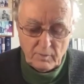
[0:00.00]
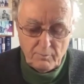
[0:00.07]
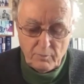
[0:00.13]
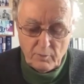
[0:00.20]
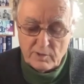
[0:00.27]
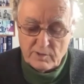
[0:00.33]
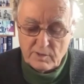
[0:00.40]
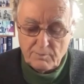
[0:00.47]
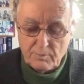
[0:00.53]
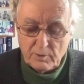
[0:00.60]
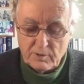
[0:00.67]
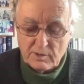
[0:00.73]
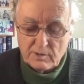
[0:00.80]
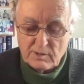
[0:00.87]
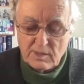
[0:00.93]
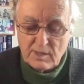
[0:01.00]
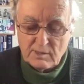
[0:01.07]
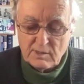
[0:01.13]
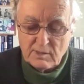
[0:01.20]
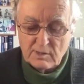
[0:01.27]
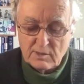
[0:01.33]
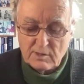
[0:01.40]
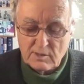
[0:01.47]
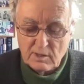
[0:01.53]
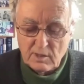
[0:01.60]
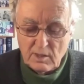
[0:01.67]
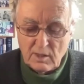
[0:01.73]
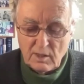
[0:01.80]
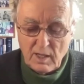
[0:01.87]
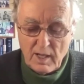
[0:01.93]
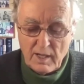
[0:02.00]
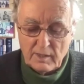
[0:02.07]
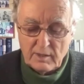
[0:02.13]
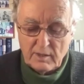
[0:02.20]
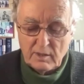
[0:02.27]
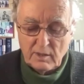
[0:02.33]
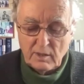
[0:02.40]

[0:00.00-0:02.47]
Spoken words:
principal diseases like